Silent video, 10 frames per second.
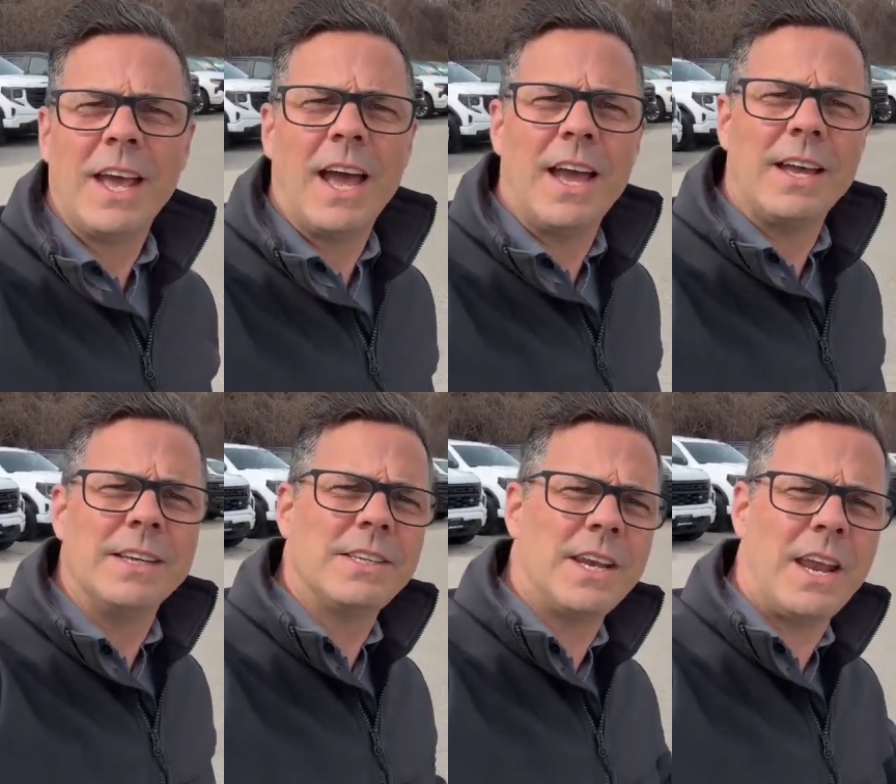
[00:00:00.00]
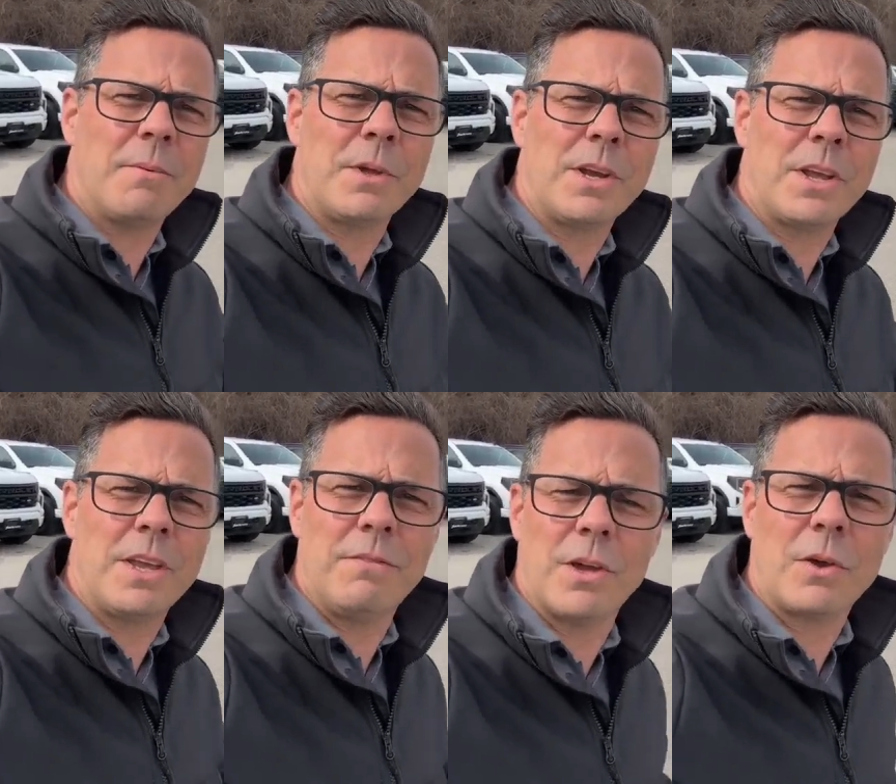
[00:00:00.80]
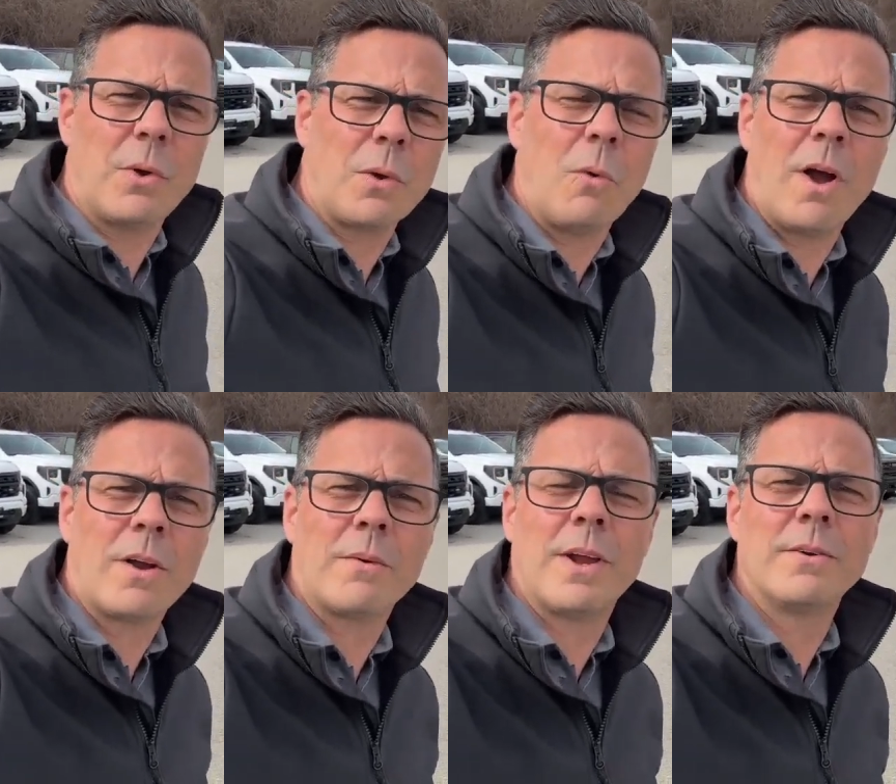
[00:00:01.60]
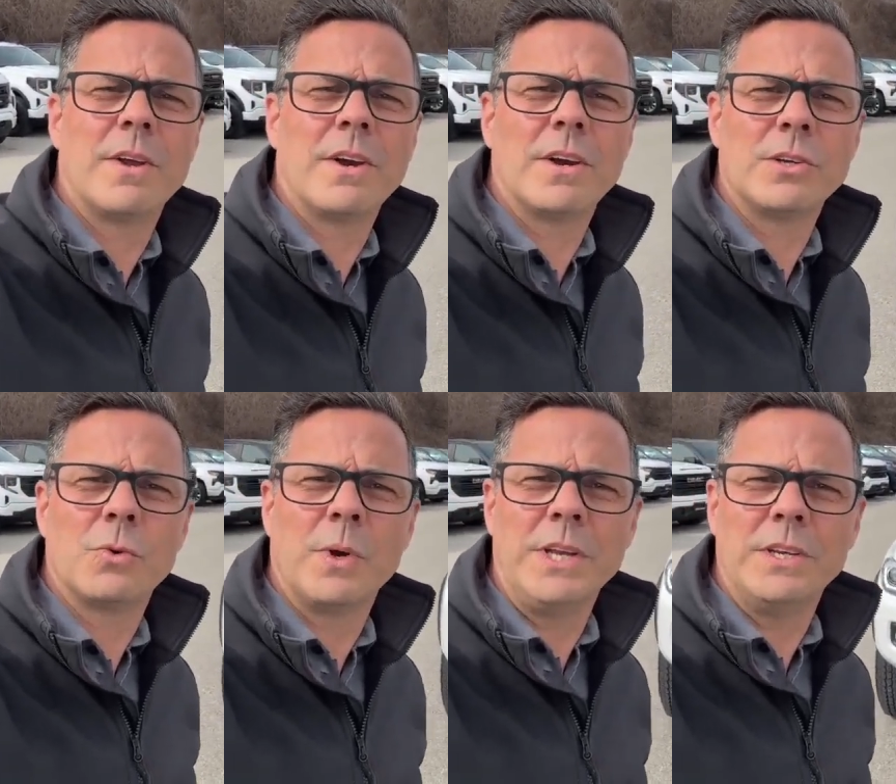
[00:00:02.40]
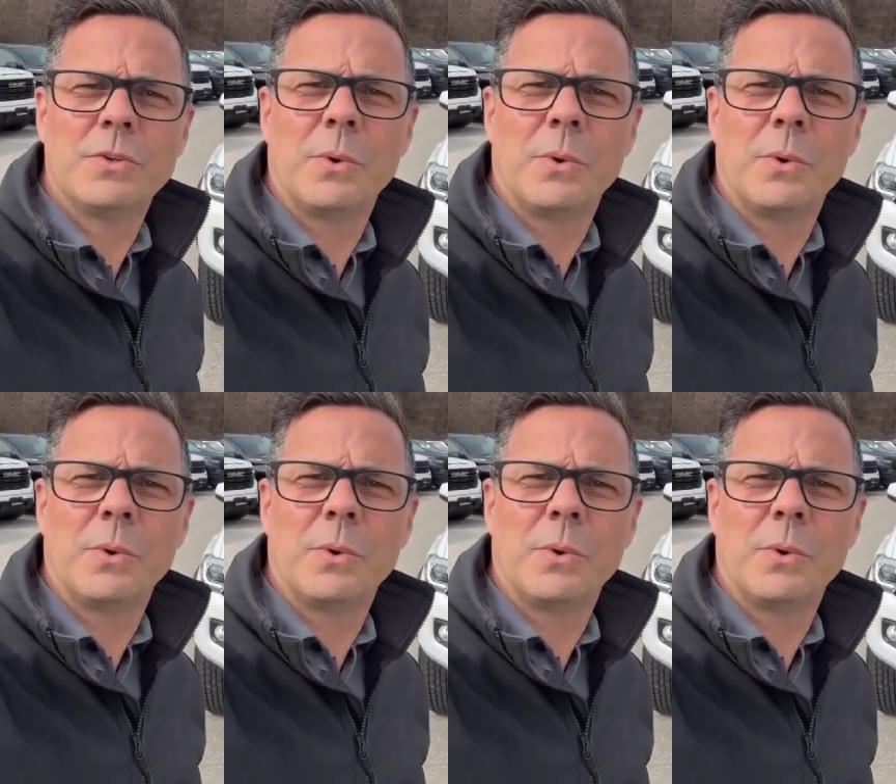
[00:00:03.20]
uh, and today I'm going to give you a quick walk around on our twenty